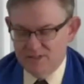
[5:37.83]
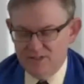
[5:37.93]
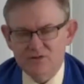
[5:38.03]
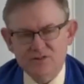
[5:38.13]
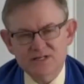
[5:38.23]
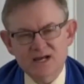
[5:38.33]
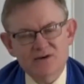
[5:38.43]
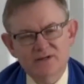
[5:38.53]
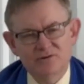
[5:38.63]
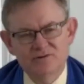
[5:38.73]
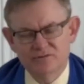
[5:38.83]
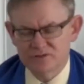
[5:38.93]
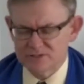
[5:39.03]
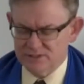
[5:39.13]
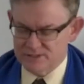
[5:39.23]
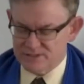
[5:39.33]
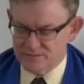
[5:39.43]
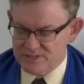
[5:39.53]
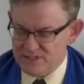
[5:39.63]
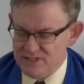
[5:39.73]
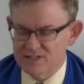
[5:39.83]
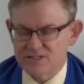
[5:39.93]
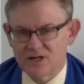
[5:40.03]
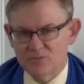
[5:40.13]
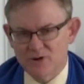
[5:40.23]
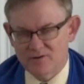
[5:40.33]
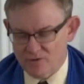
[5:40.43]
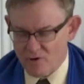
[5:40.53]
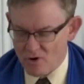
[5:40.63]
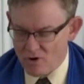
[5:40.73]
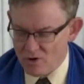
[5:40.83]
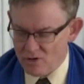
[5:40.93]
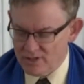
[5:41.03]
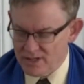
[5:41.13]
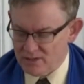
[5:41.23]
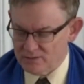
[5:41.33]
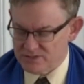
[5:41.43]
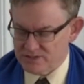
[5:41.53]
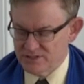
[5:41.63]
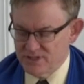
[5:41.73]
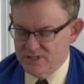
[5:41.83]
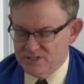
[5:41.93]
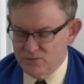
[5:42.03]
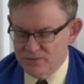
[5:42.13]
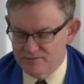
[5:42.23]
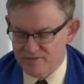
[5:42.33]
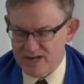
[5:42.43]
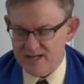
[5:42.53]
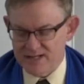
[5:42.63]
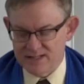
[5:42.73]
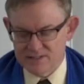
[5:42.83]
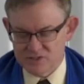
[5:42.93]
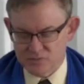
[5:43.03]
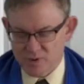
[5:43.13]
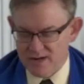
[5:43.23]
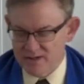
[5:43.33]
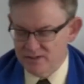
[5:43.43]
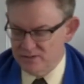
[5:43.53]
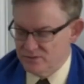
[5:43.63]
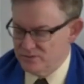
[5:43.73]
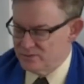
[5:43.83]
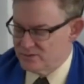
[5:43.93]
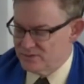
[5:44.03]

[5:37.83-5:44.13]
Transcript: Unitarian Universalism seeks above all else to invite and inspire you